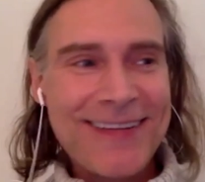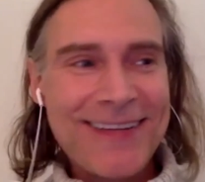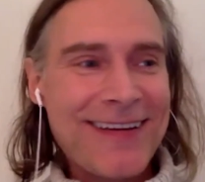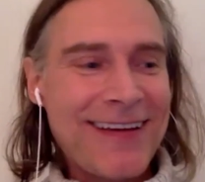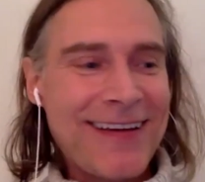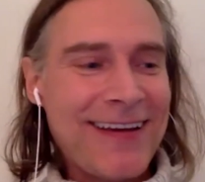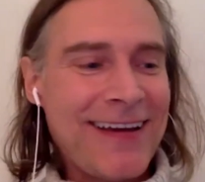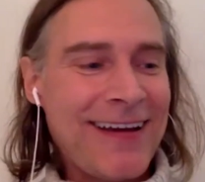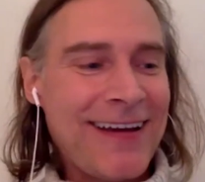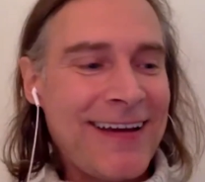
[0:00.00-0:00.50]

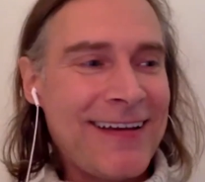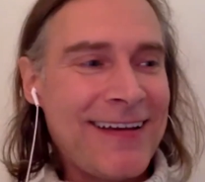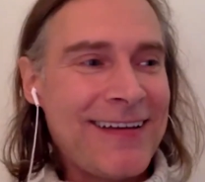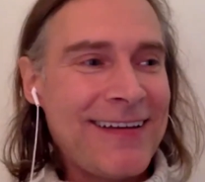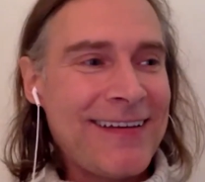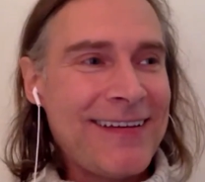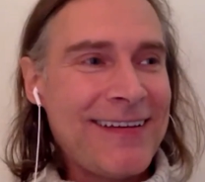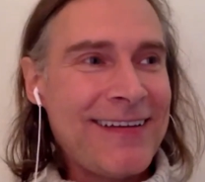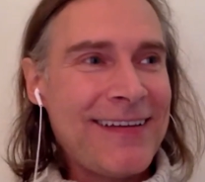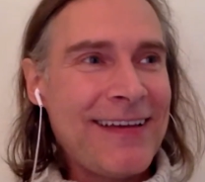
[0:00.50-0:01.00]

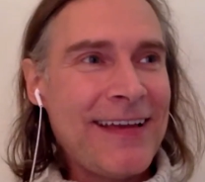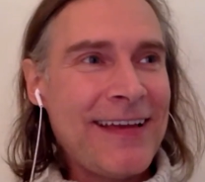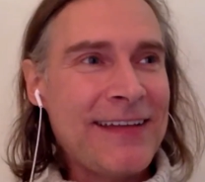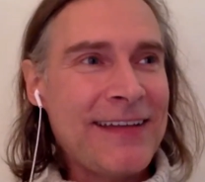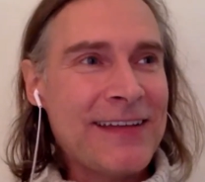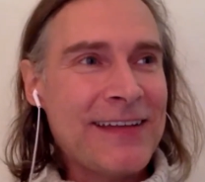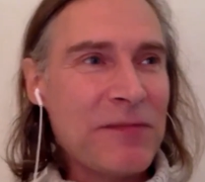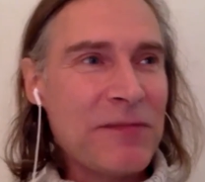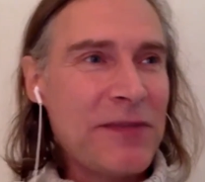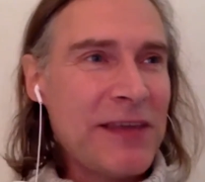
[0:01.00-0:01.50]
And
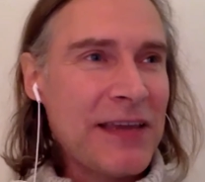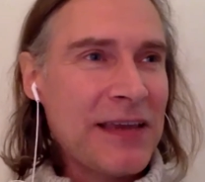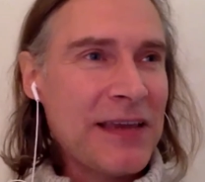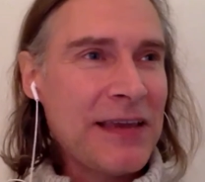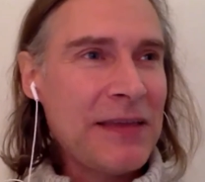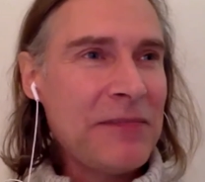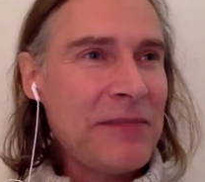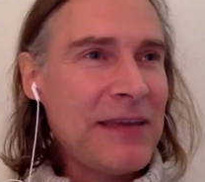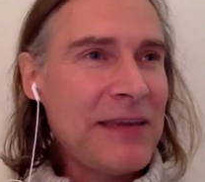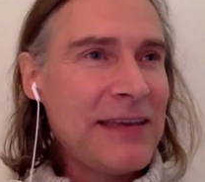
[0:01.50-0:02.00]
something
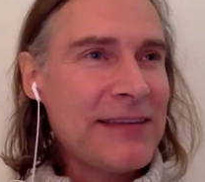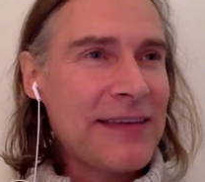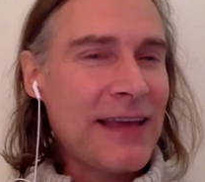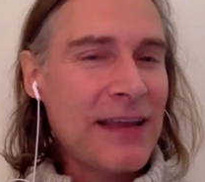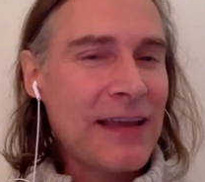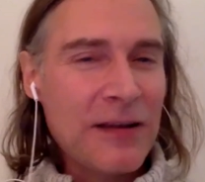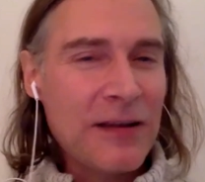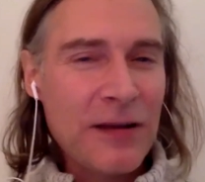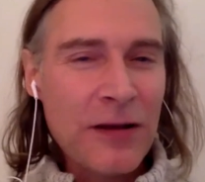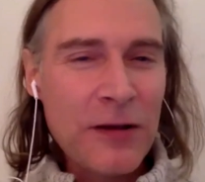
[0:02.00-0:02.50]
in me
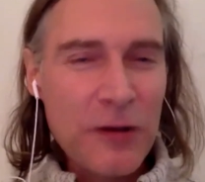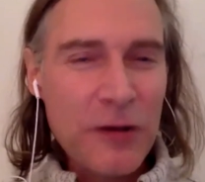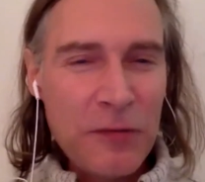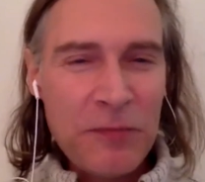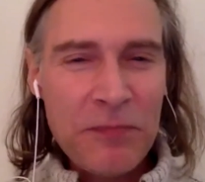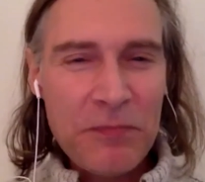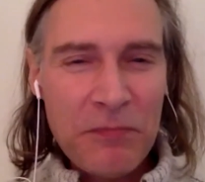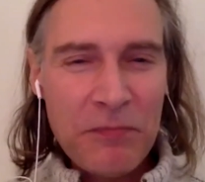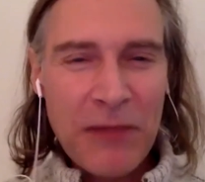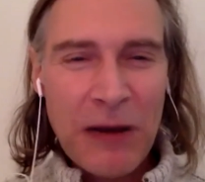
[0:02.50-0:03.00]
said, you
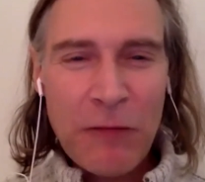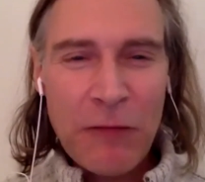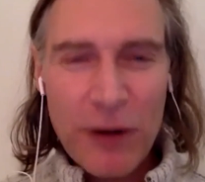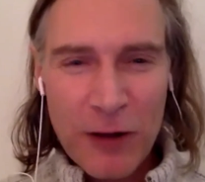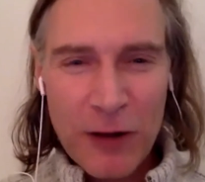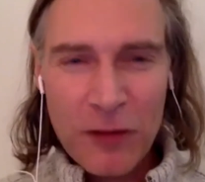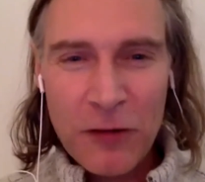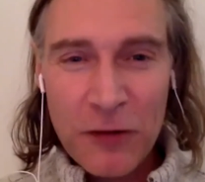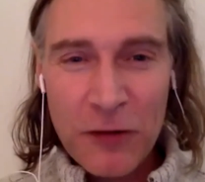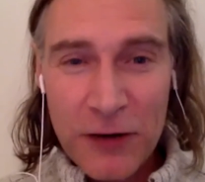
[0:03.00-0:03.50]
might want
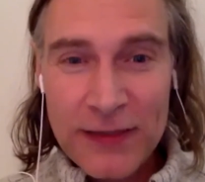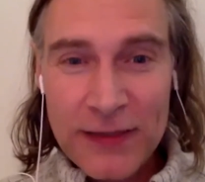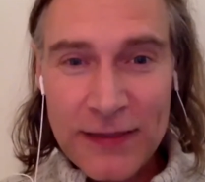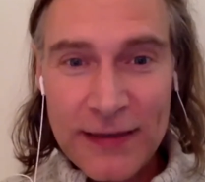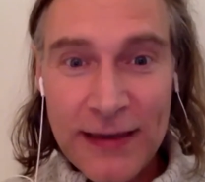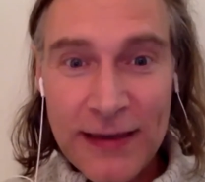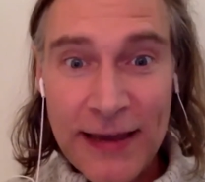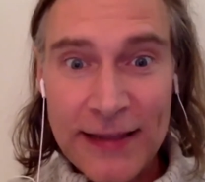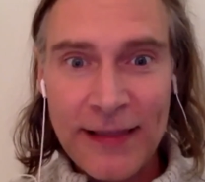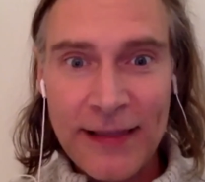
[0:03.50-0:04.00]
to look at the
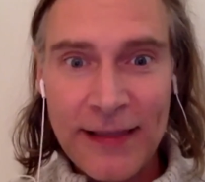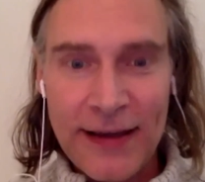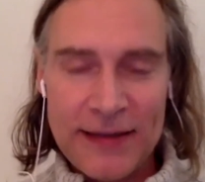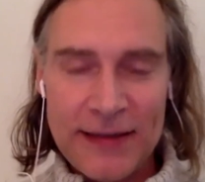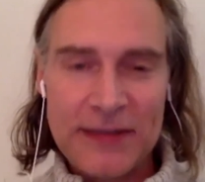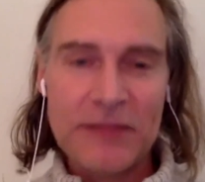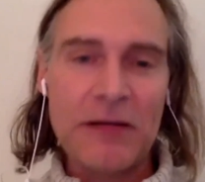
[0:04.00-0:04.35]
headlines.